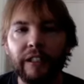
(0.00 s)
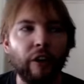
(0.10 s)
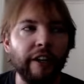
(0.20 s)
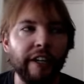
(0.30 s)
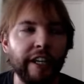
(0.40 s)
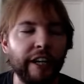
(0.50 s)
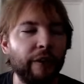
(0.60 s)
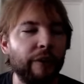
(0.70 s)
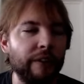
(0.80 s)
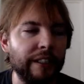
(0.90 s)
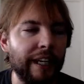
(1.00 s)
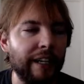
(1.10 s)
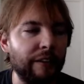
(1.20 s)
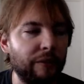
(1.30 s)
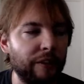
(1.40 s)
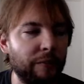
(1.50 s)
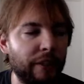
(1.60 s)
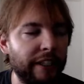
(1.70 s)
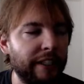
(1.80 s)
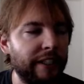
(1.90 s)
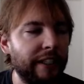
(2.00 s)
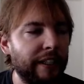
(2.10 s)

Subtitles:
or Neo now rebranded,